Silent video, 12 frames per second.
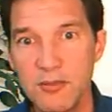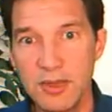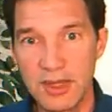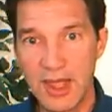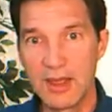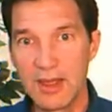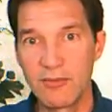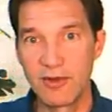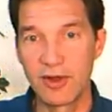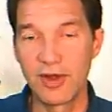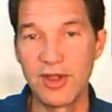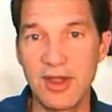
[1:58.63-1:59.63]
became
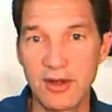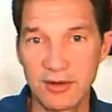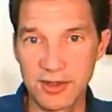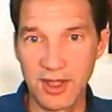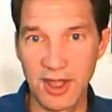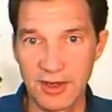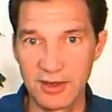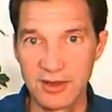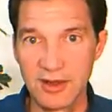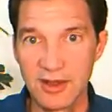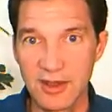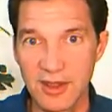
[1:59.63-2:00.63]
very nearsighted,
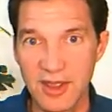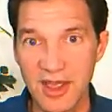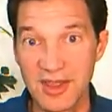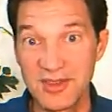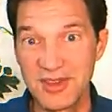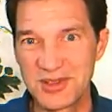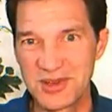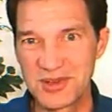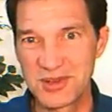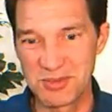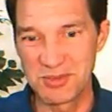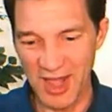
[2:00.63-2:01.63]
and these are
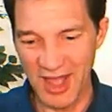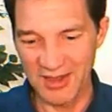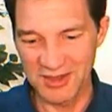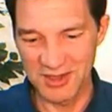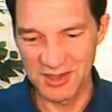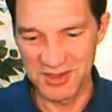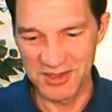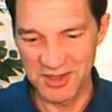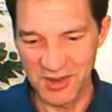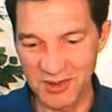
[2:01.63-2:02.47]
some glasses